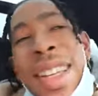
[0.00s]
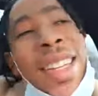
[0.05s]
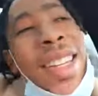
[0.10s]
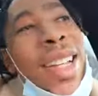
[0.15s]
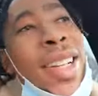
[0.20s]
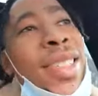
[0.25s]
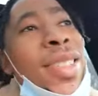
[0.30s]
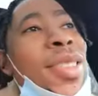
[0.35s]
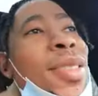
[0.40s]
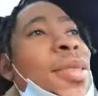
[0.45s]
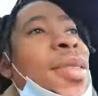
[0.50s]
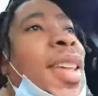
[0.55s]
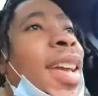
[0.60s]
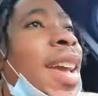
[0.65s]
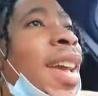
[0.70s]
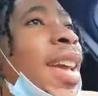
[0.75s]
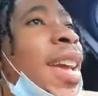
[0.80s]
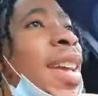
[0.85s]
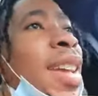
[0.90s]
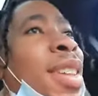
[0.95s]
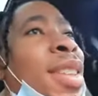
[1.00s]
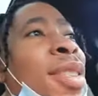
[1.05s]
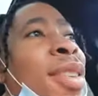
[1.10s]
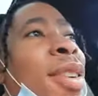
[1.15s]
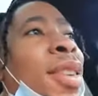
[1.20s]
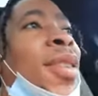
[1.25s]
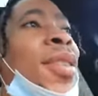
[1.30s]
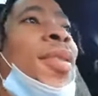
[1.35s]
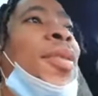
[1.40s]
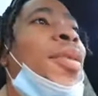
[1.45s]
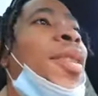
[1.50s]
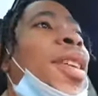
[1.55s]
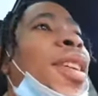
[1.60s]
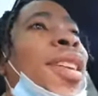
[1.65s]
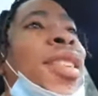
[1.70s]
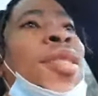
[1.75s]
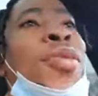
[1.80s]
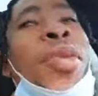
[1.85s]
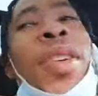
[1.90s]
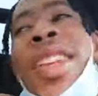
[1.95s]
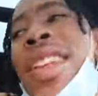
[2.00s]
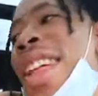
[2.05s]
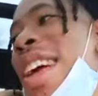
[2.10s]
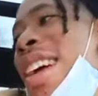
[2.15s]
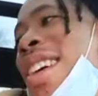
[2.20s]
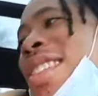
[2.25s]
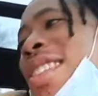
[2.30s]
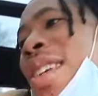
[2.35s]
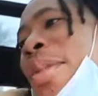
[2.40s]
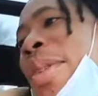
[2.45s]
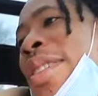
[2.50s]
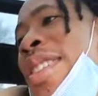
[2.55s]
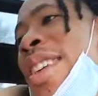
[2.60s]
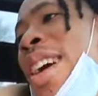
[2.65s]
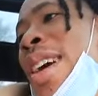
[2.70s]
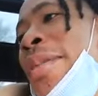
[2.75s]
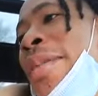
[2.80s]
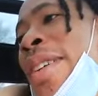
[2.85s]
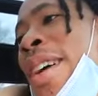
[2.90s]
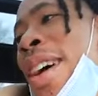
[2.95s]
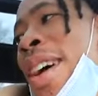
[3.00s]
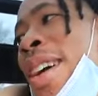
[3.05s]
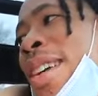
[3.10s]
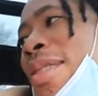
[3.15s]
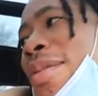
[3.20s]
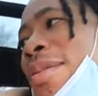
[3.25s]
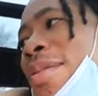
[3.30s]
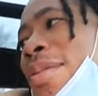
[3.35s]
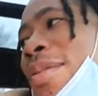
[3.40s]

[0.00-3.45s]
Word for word: Like a nice little thing, you know. It's really like a summertime vibe.